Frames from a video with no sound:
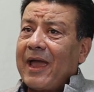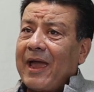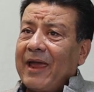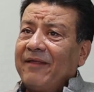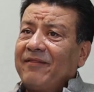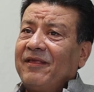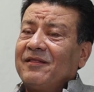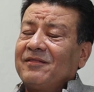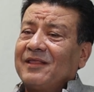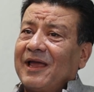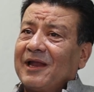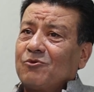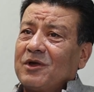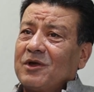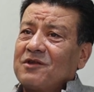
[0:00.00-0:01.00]
I think
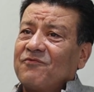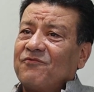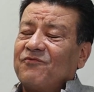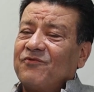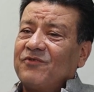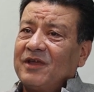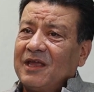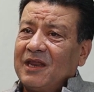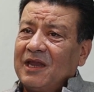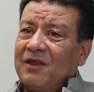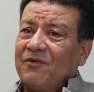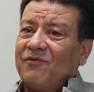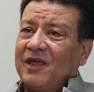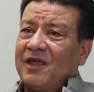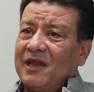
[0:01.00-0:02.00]
that was
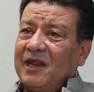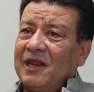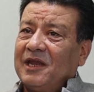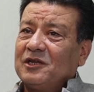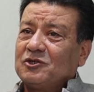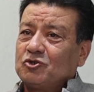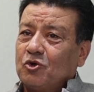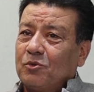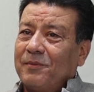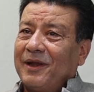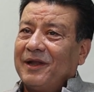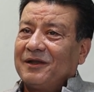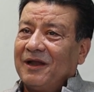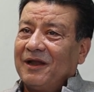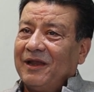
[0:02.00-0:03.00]
very, very
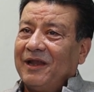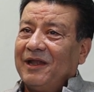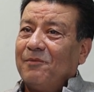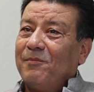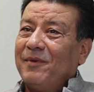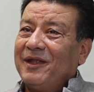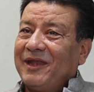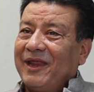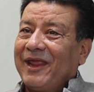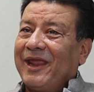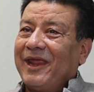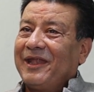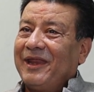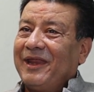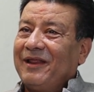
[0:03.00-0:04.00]
instrumental in
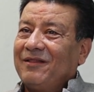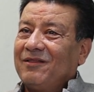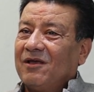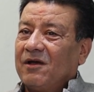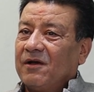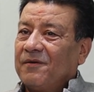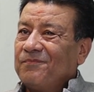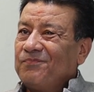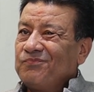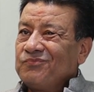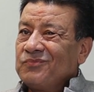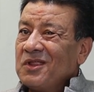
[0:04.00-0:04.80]
mitigating the